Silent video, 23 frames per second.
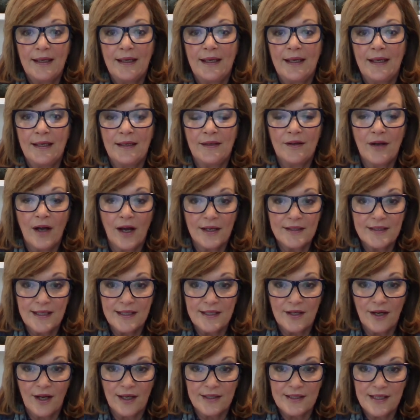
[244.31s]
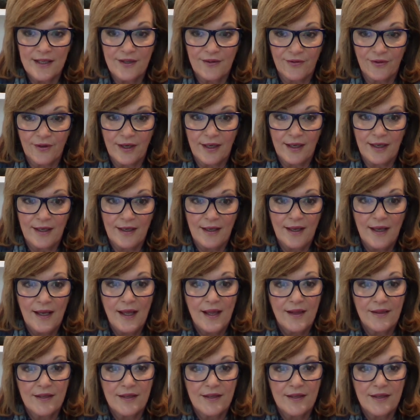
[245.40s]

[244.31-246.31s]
in 1993,